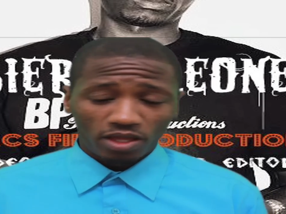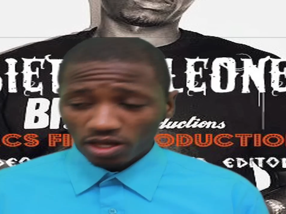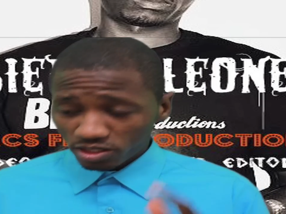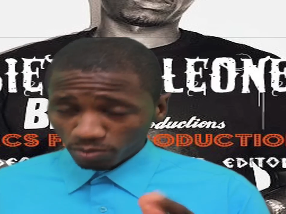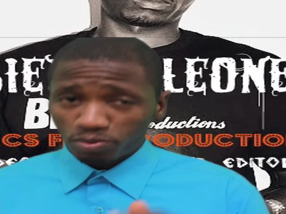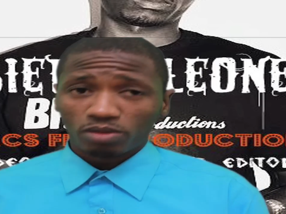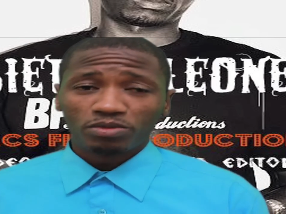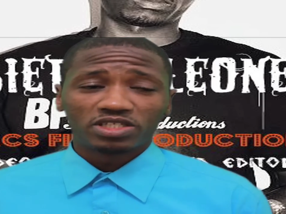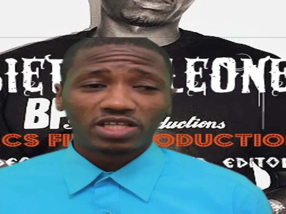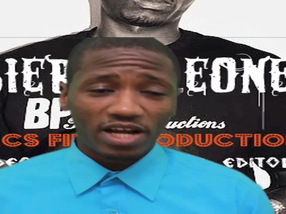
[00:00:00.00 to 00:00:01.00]
is the
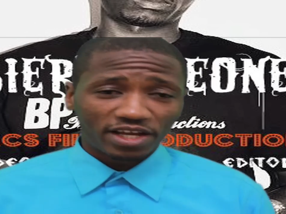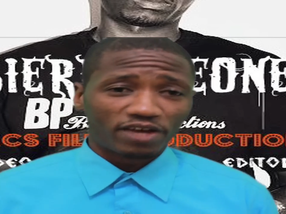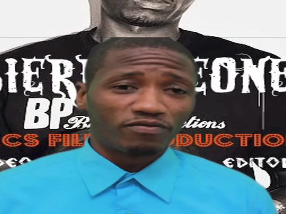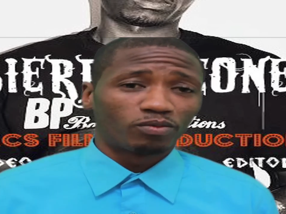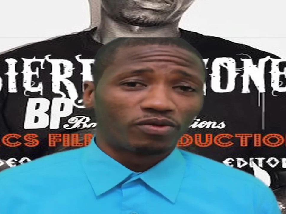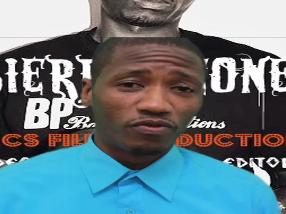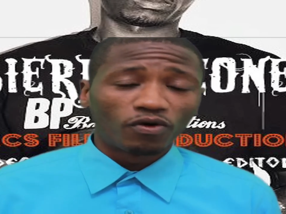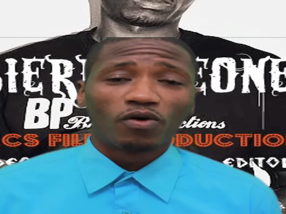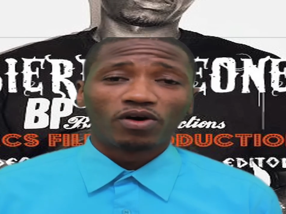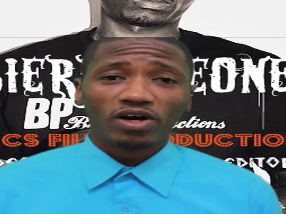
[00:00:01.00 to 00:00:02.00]
promise that I gave you
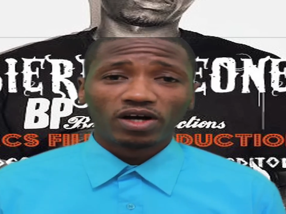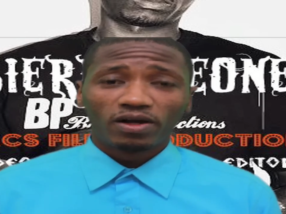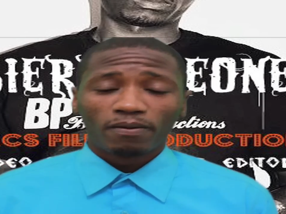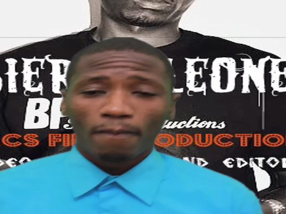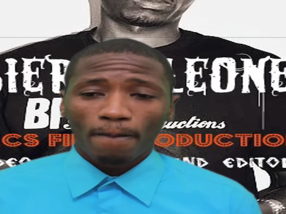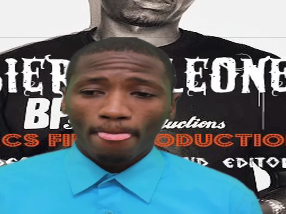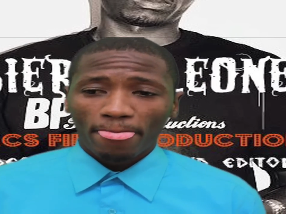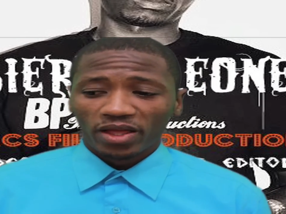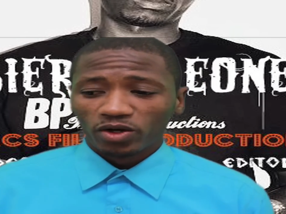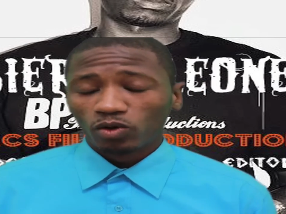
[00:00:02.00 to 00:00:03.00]
before.
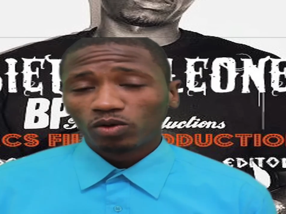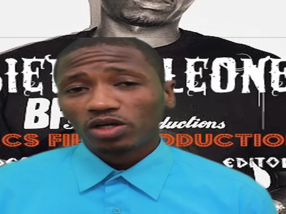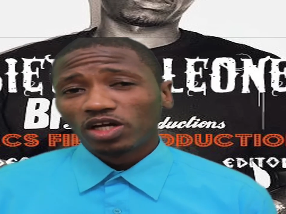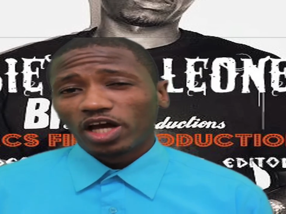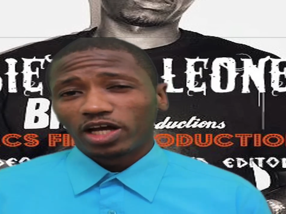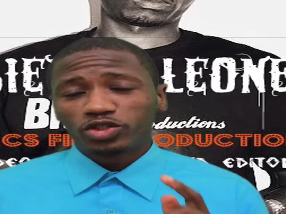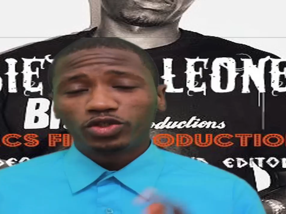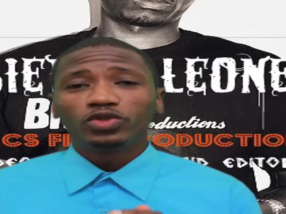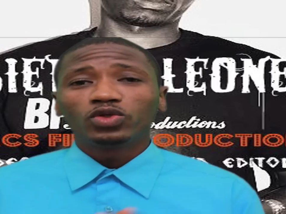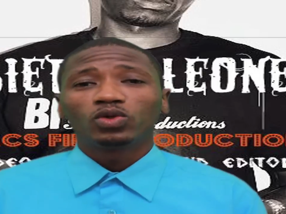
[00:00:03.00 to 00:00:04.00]
You know, as
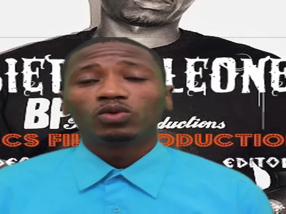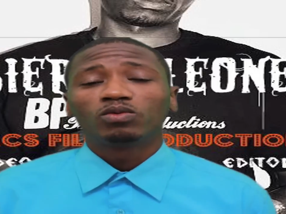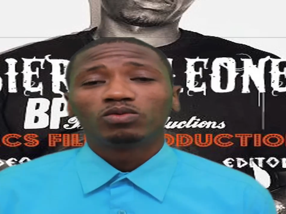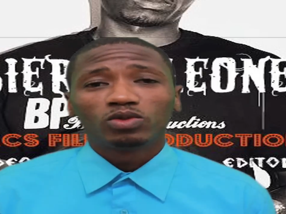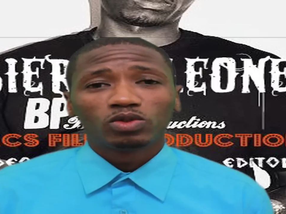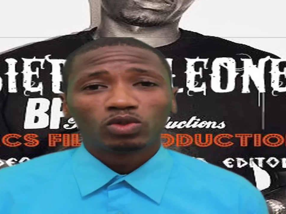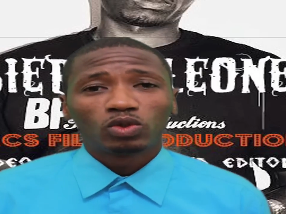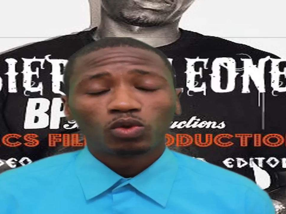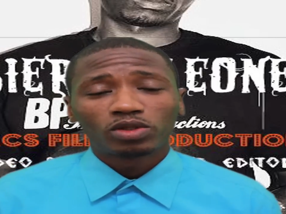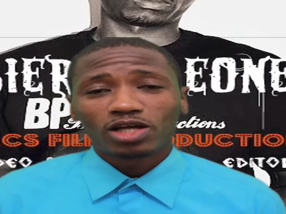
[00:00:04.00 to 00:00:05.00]
you know,
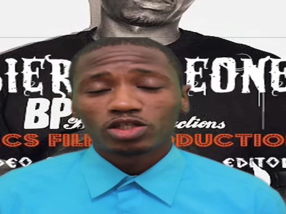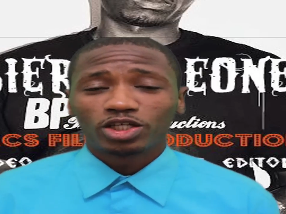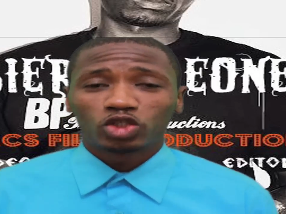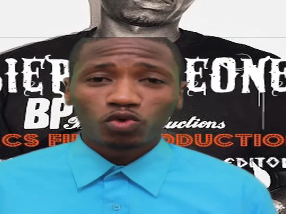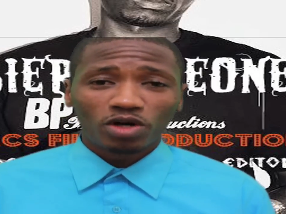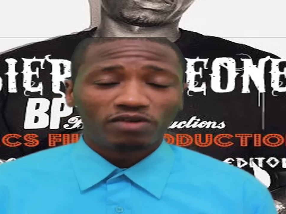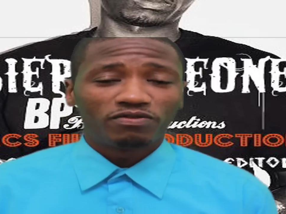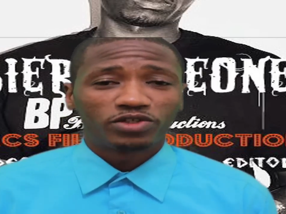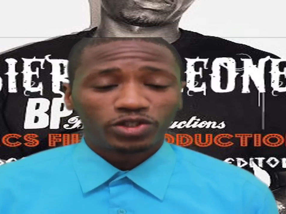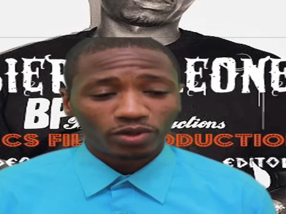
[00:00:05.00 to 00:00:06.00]
2012
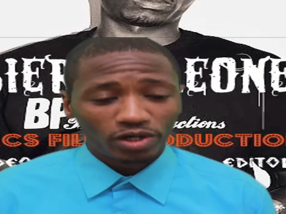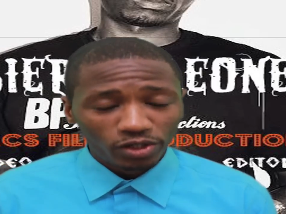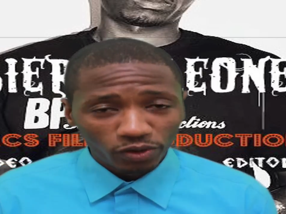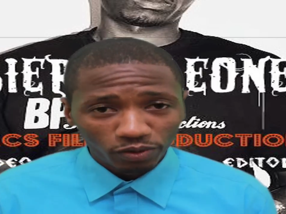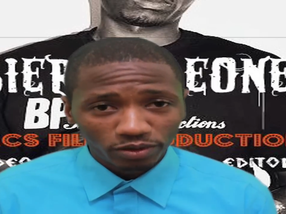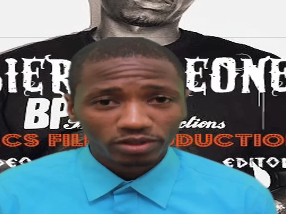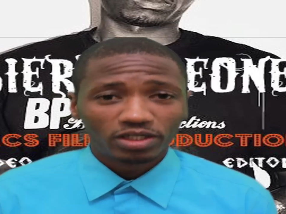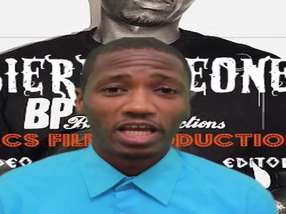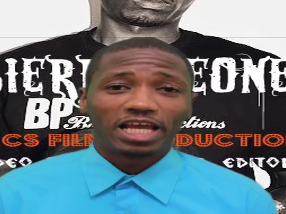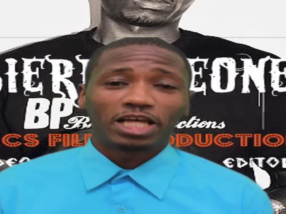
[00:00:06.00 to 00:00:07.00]
Sierra Leone
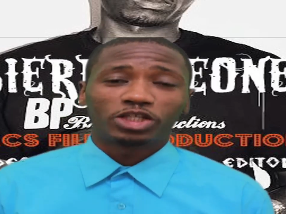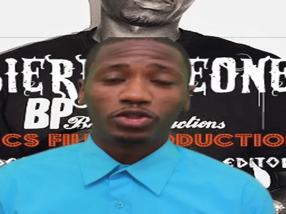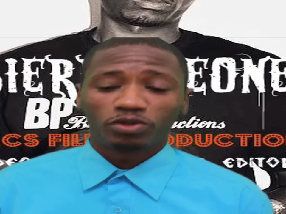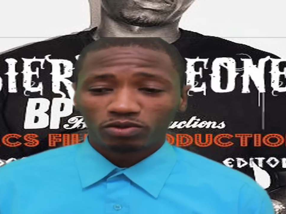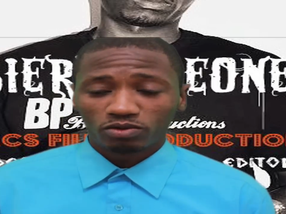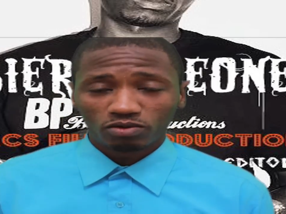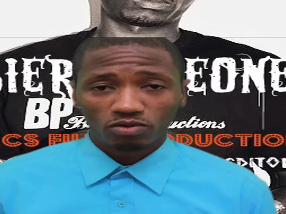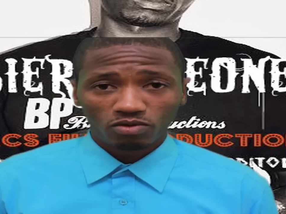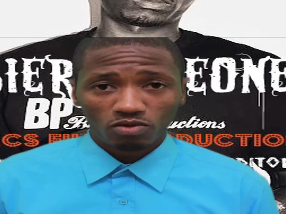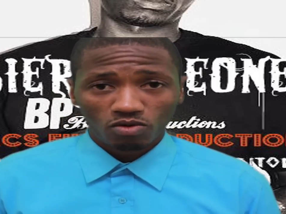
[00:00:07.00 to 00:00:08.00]
election
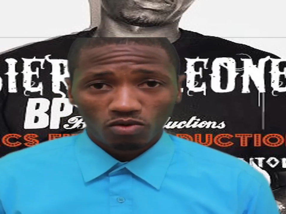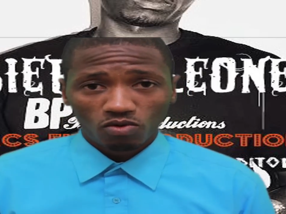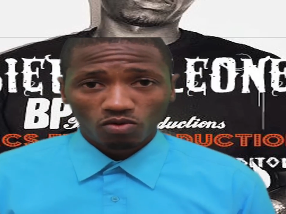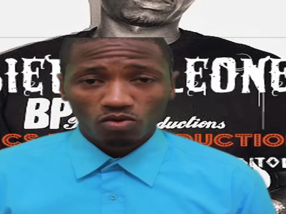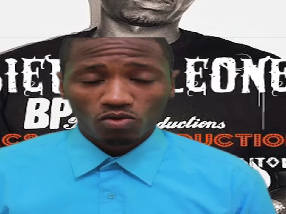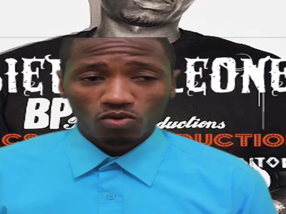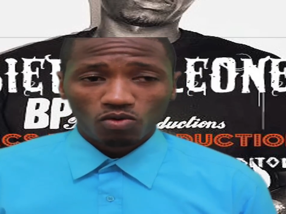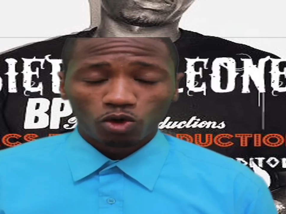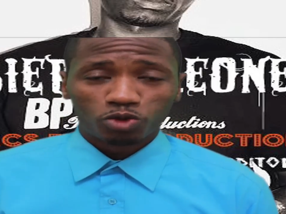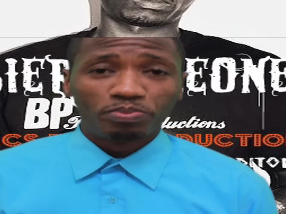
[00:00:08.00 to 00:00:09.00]

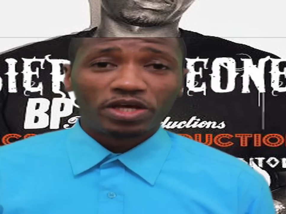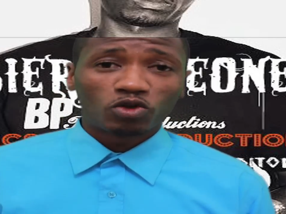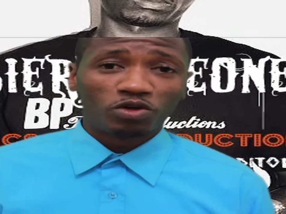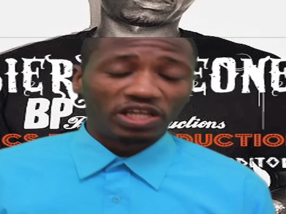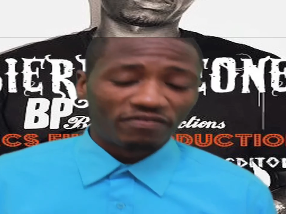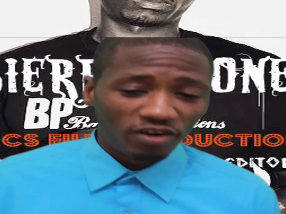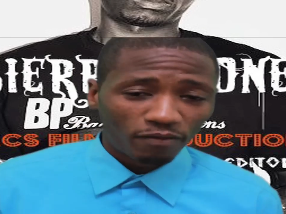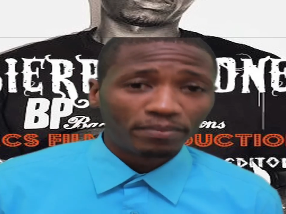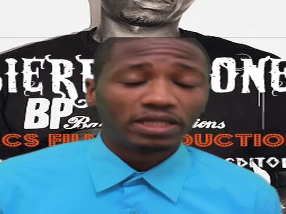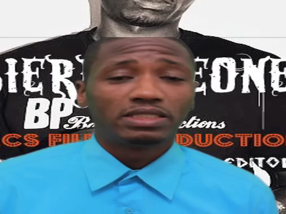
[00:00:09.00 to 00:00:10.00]
was based on
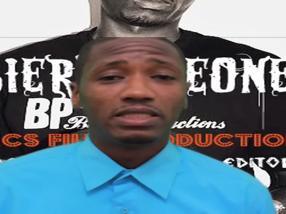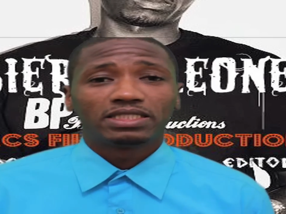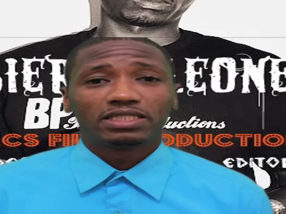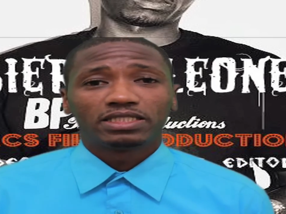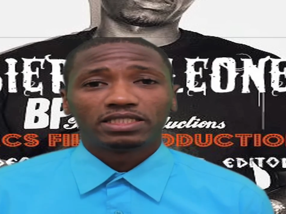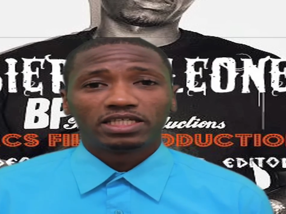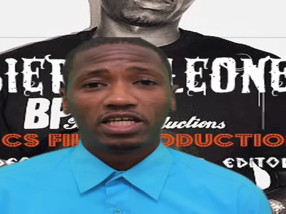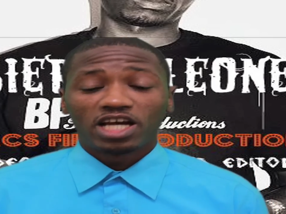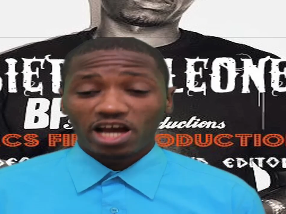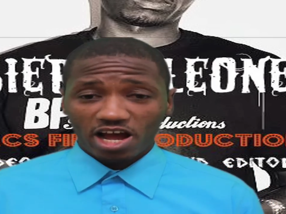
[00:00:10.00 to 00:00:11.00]
development,
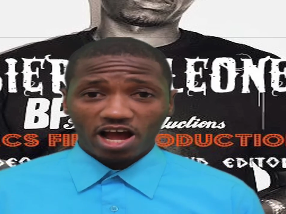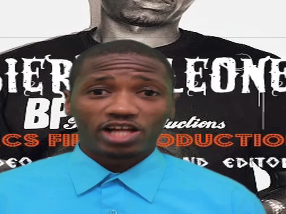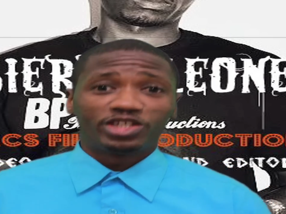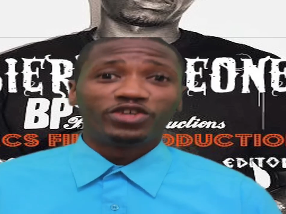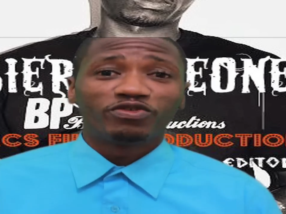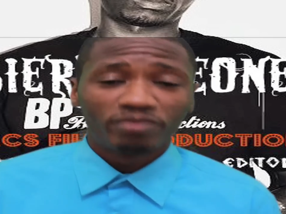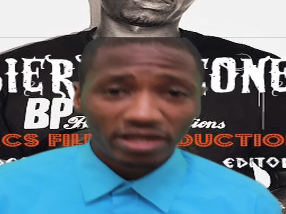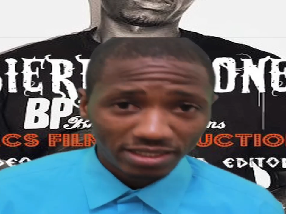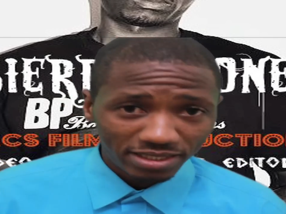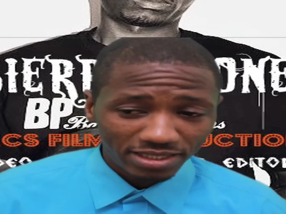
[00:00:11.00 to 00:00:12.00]

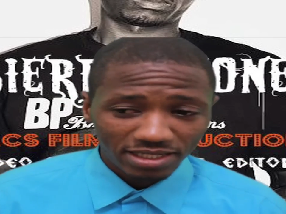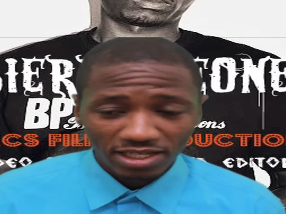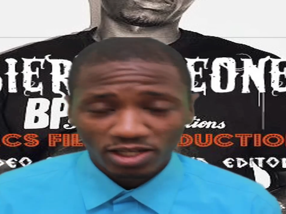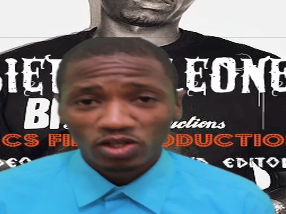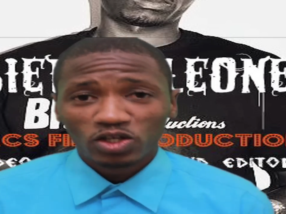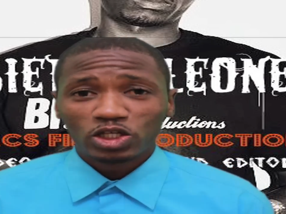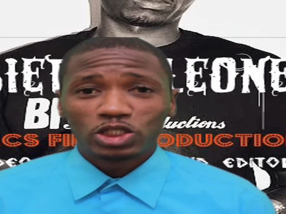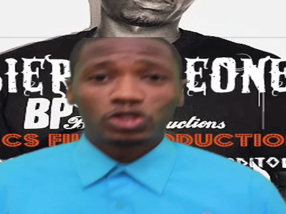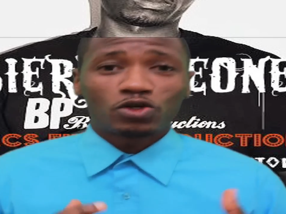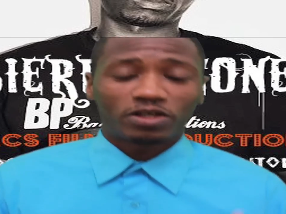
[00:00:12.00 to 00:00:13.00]
achievement,
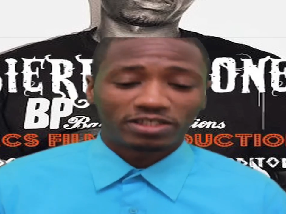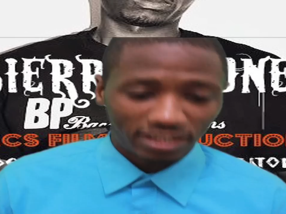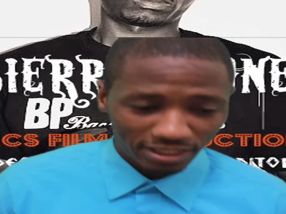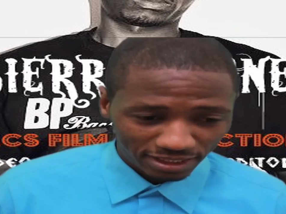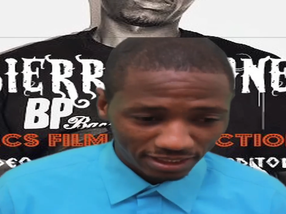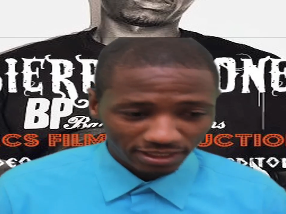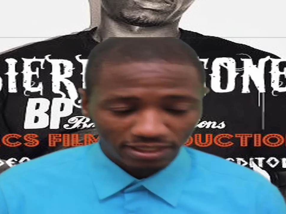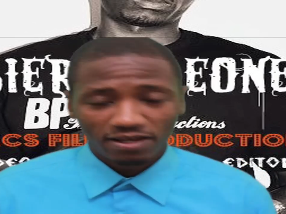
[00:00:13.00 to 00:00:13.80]
success.